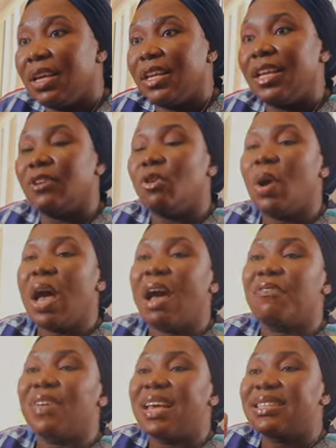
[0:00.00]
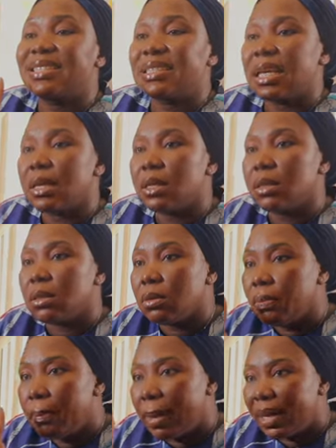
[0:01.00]
did not have a single
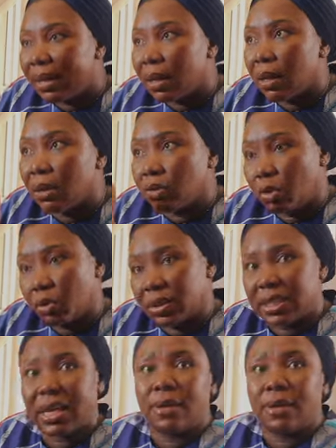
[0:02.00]
medical doctor.